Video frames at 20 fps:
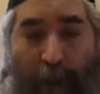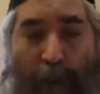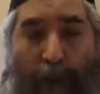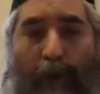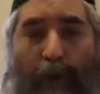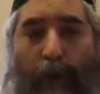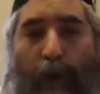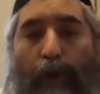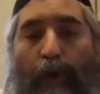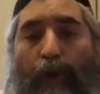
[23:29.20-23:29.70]

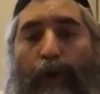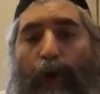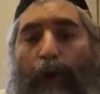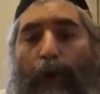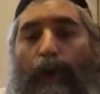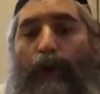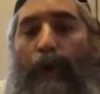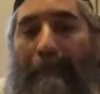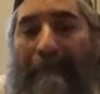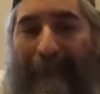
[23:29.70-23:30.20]
So
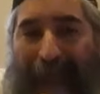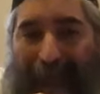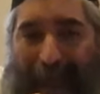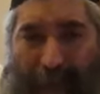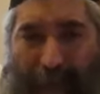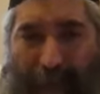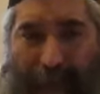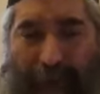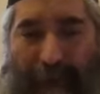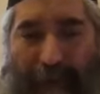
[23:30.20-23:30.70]
the
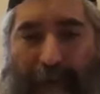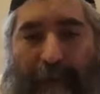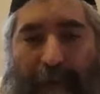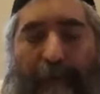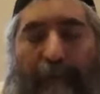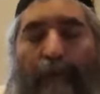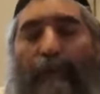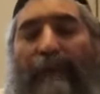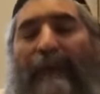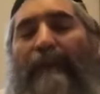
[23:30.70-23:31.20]
mountain
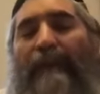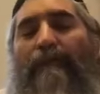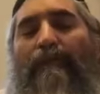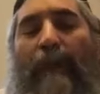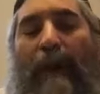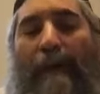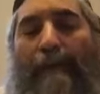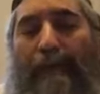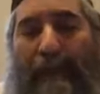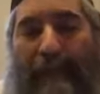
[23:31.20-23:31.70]
really
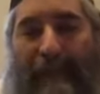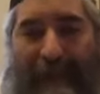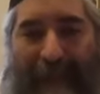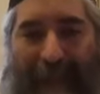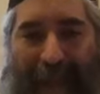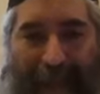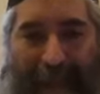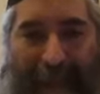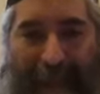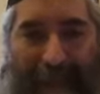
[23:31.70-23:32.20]

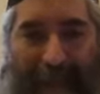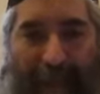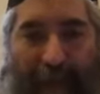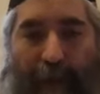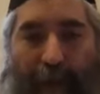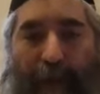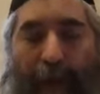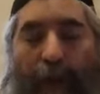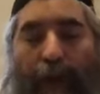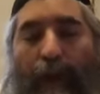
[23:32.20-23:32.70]
represents
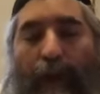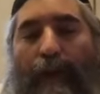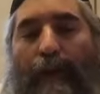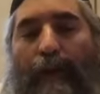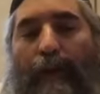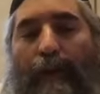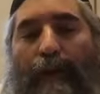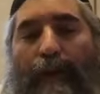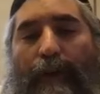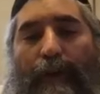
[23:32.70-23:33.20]

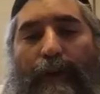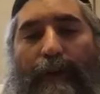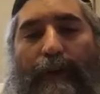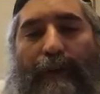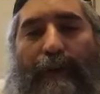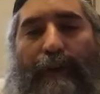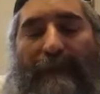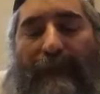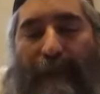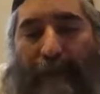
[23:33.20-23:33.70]

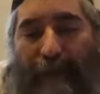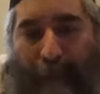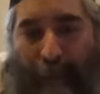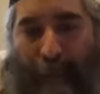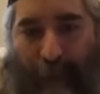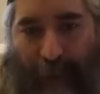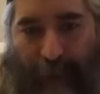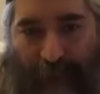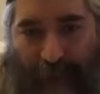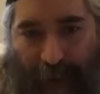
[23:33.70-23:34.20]
the
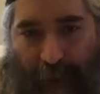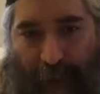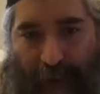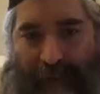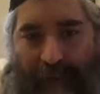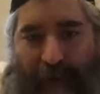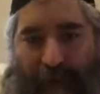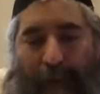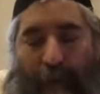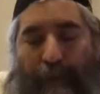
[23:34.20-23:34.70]

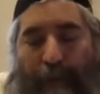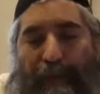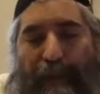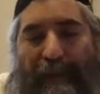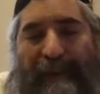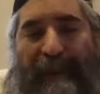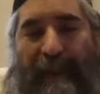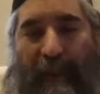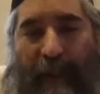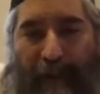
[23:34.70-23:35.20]
differentiation a
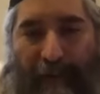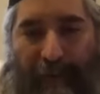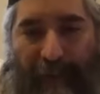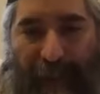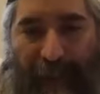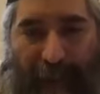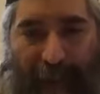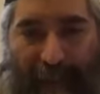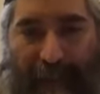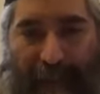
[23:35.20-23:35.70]
person
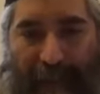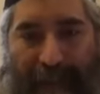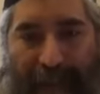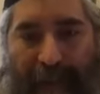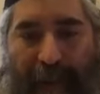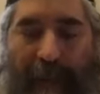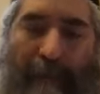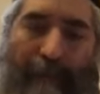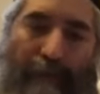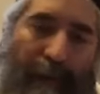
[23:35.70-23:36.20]
creates
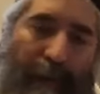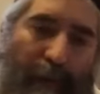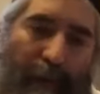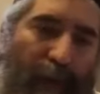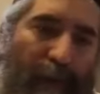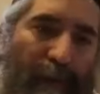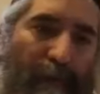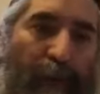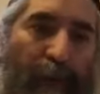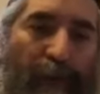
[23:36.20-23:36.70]

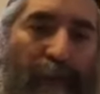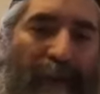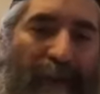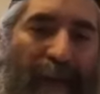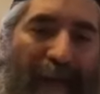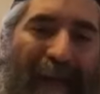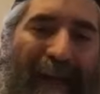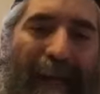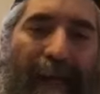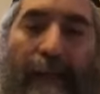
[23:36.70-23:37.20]
between
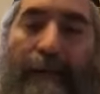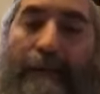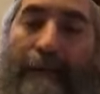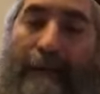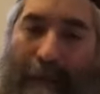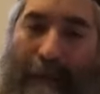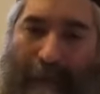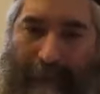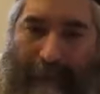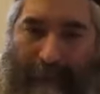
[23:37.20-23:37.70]

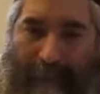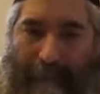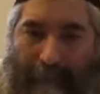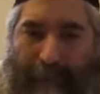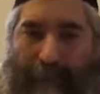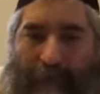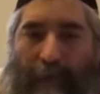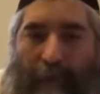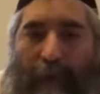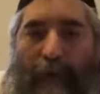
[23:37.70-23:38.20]
mundanity,
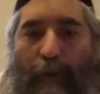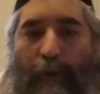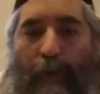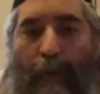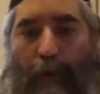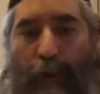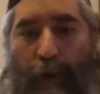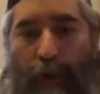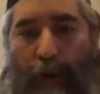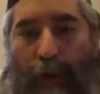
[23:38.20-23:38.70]
between the
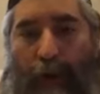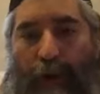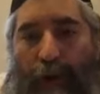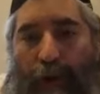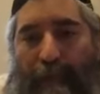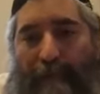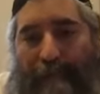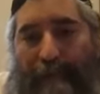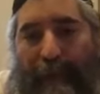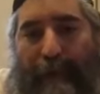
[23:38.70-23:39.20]
world
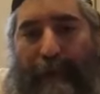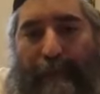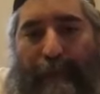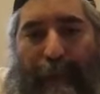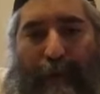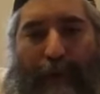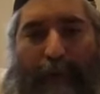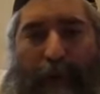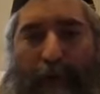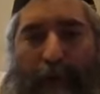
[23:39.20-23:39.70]
of
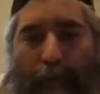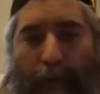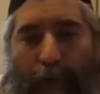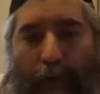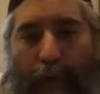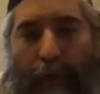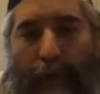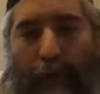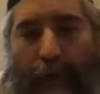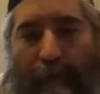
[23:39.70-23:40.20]
people, the
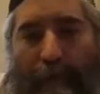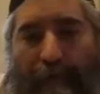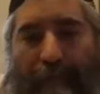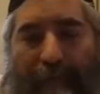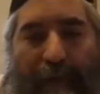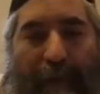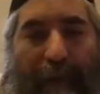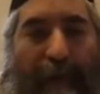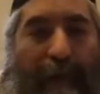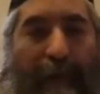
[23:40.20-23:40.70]
world
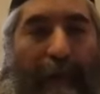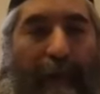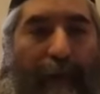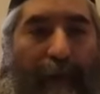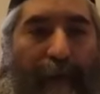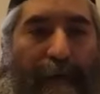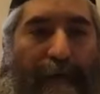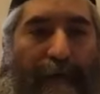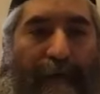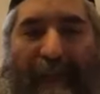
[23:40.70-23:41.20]

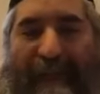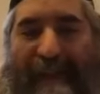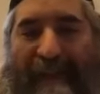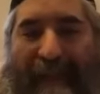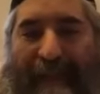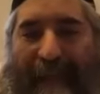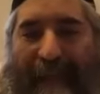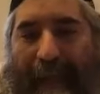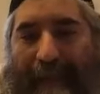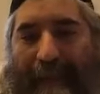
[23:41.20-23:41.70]
of
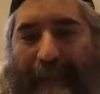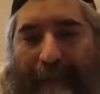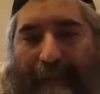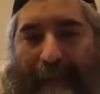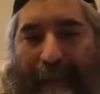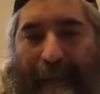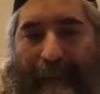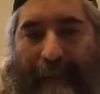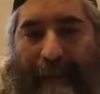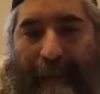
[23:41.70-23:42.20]

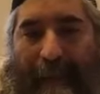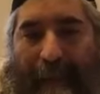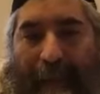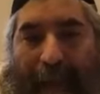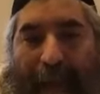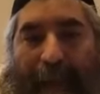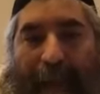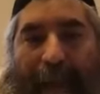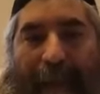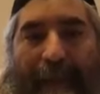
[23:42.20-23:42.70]
physicality,
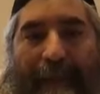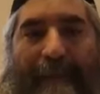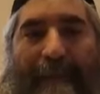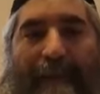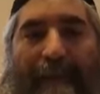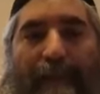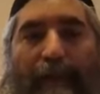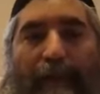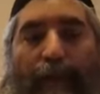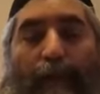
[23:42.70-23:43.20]

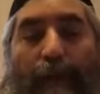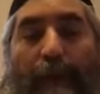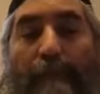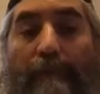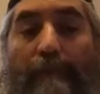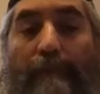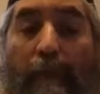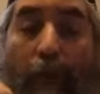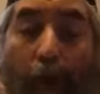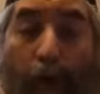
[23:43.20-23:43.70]
and the
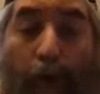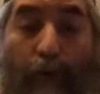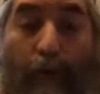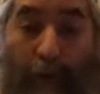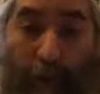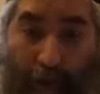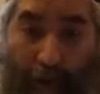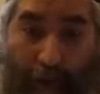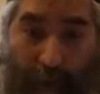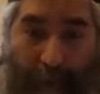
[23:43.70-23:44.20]

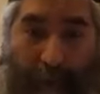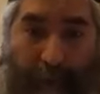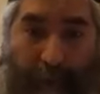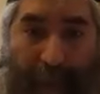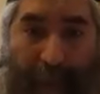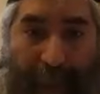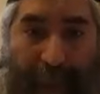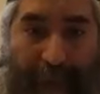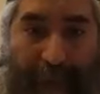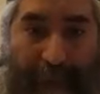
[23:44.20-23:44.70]
remote
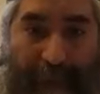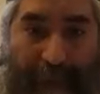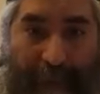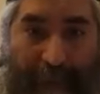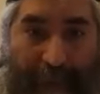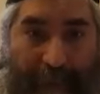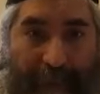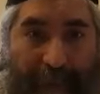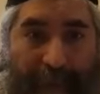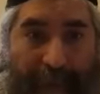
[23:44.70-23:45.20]

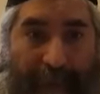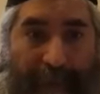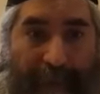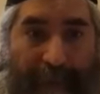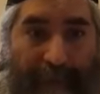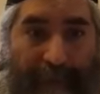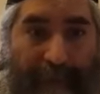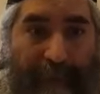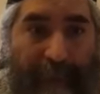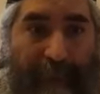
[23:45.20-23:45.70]
place
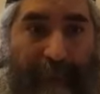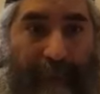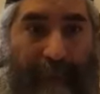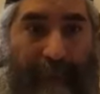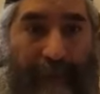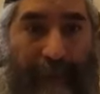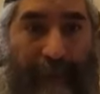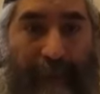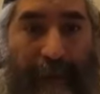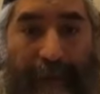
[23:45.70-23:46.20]

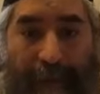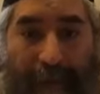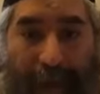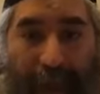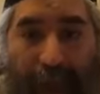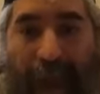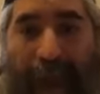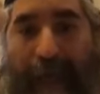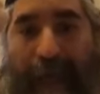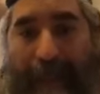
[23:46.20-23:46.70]
in the
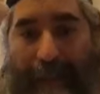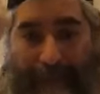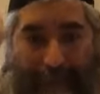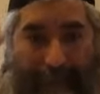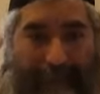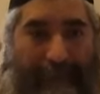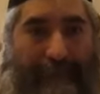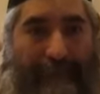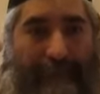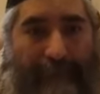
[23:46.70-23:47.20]

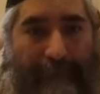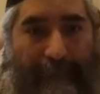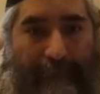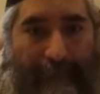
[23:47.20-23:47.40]
heights.